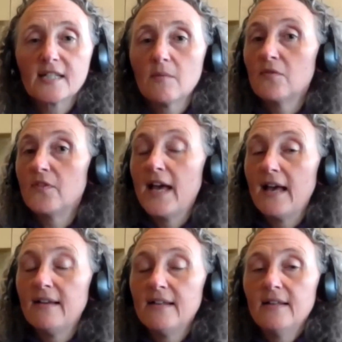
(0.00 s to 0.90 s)
some of
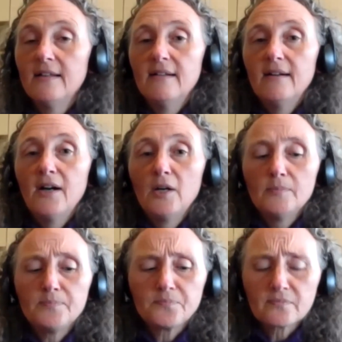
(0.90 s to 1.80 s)
their
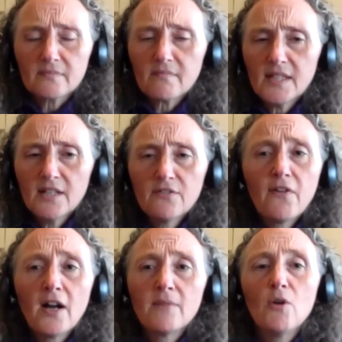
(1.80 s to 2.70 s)

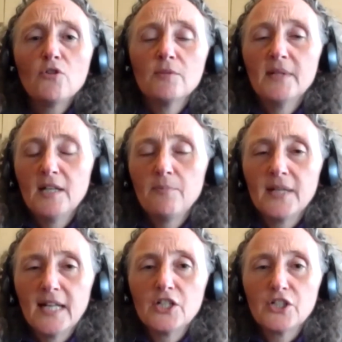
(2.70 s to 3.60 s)
fine motor
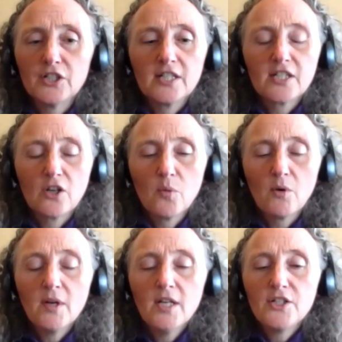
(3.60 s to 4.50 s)
manipulation. And so
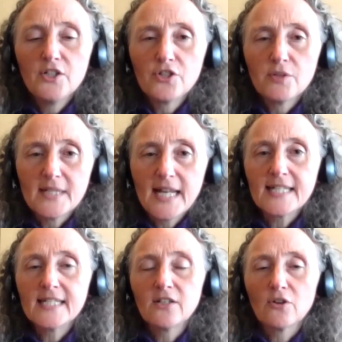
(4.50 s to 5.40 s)
we'll do some
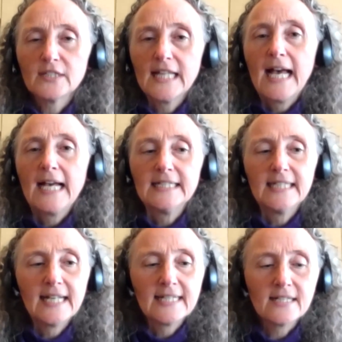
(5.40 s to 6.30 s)
testing on that
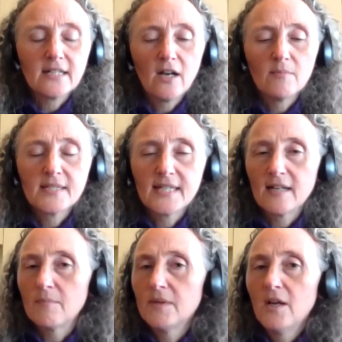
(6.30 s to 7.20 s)
and set
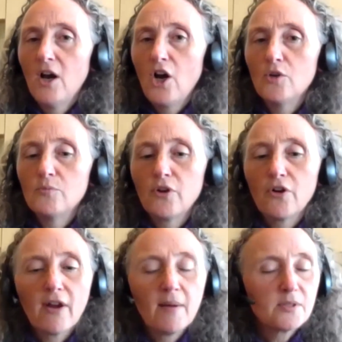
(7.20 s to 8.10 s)
up home
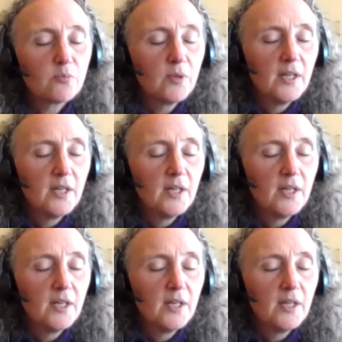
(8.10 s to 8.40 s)
programs.